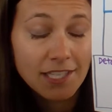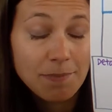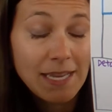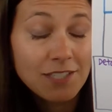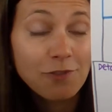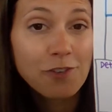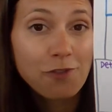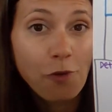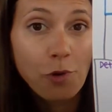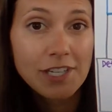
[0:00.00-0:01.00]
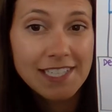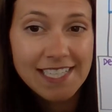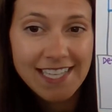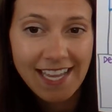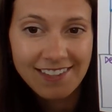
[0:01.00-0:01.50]
a space for four
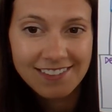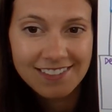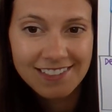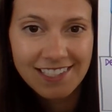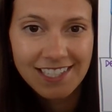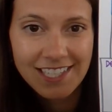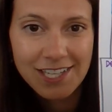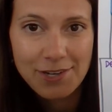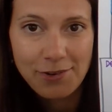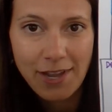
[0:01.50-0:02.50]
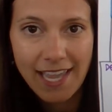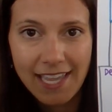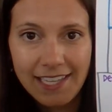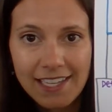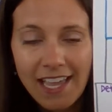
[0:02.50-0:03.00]
details. Okay.